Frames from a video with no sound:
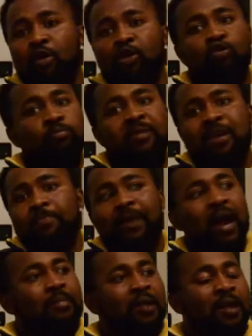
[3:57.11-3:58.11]
not to make
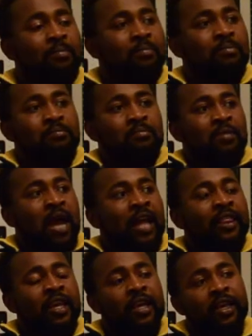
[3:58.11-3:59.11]
problem. I
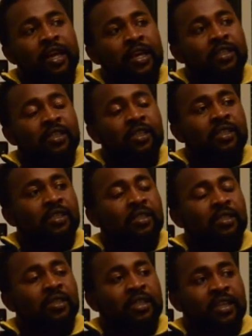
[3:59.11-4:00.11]
think uh, six